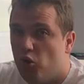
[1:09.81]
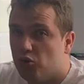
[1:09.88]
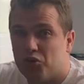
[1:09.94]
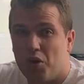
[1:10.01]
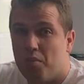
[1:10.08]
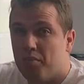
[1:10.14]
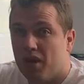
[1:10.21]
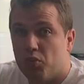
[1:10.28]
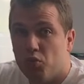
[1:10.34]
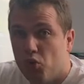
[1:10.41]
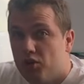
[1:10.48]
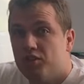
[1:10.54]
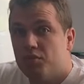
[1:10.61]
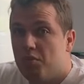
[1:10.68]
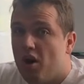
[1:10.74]
also big
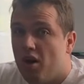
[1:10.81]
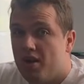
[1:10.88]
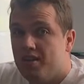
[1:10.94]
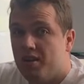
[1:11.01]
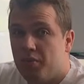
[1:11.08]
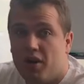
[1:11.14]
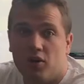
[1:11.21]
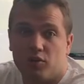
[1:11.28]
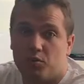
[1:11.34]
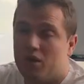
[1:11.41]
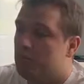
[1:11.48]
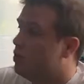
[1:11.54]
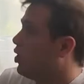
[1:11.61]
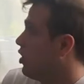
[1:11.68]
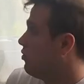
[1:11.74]
woods behind it where lots of
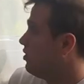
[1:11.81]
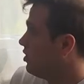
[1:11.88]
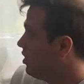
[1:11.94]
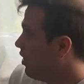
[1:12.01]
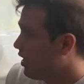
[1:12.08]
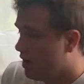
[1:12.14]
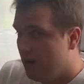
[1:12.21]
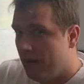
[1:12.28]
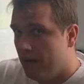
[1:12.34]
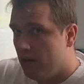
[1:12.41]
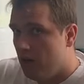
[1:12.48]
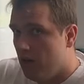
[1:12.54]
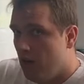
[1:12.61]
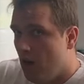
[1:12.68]
people go cycling.